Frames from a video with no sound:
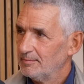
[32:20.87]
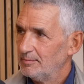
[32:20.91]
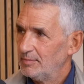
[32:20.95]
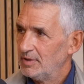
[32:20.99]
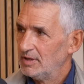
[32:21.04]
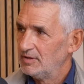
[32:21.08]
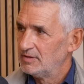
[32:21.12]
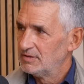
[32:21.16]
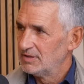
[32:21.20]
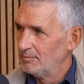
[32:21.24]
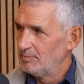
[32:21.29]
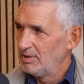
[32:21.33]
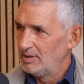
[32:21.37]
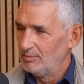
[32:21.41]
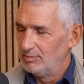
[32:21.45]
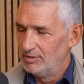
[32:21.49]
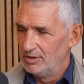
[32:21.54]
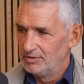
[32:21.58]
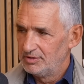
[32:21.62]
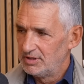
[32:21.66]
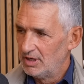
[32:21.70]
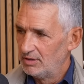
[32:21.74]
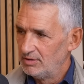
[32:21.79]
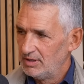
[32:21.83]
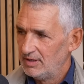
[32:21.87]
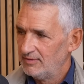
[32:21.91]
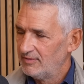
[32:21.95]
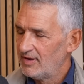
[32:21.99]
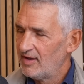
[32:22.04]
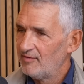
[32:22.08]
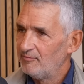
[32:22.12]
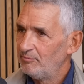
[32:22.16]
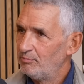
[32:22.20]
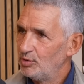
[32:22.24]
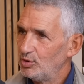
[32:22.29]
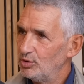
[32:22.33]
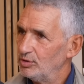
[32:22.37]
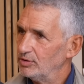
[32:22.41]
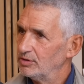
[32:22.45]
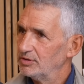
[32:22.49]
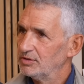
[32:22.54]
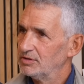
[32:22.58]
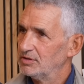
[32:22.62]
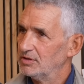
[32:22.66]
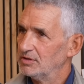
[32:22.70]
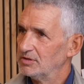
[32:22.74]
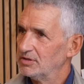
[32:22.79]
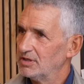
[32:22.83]
but some people don't even have
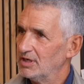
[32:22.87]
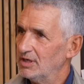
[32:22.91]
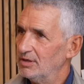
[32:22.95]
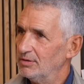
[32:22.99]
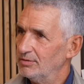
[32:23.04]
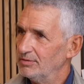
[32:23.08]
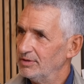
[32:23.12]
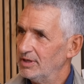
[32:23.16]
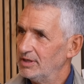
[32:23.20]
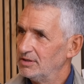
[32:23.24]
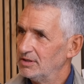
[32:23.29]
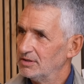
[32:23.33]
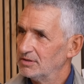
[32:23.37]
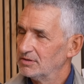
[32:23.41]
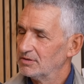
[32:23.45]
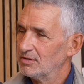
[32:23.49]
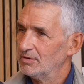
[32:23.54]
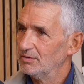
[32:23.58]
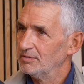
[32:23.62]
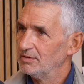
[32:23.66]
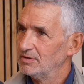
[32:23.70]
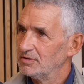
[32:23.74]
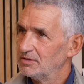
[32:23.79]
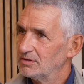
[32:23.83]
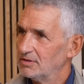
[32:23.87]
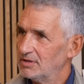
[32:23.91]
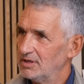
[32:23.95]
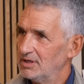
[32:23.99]
books to sell. They just got this